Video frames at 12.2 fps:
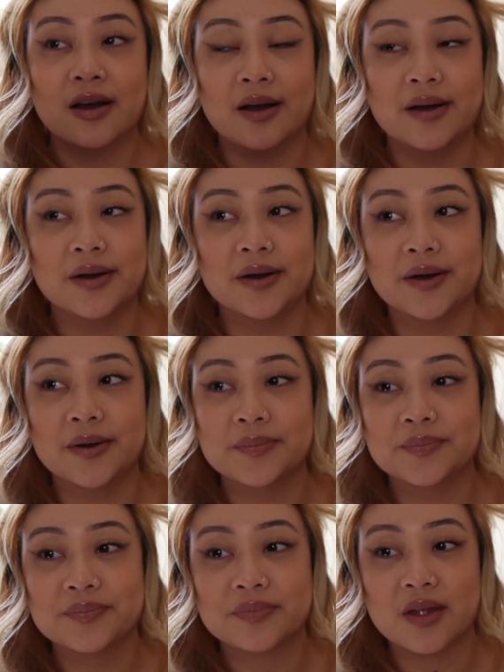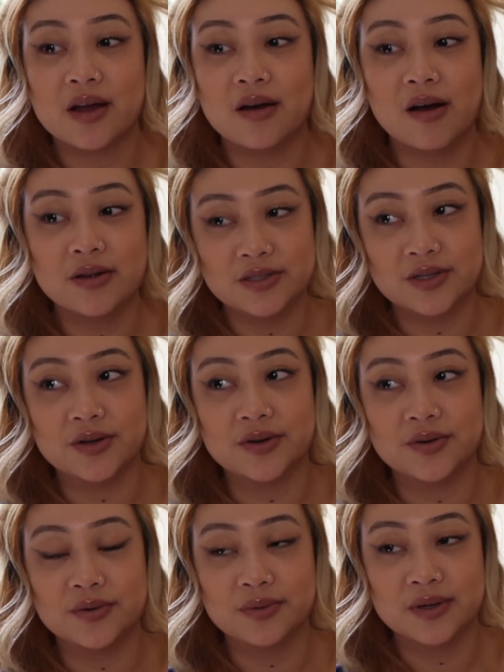Um,
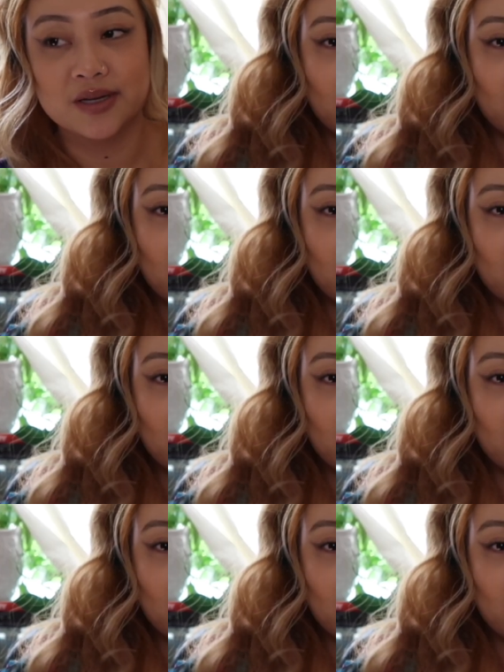also,